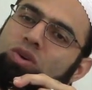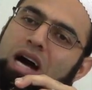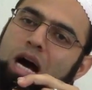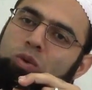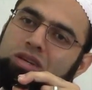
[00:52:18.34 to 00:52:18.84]

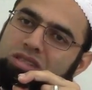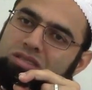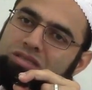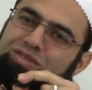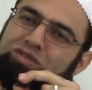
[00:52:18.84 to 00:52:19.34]

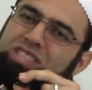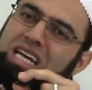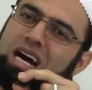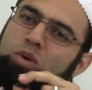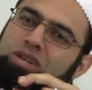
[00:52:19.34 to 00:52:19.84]
hours, 50
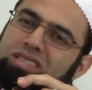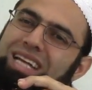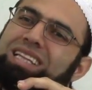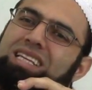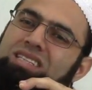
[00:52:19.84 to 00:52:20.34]
hours
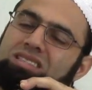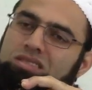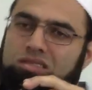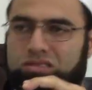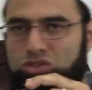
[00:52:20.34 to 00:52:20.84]
at least
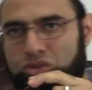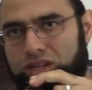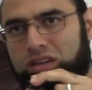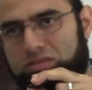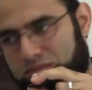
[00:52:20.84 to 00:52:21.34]

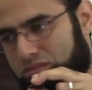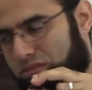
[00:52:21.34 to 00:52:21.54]
during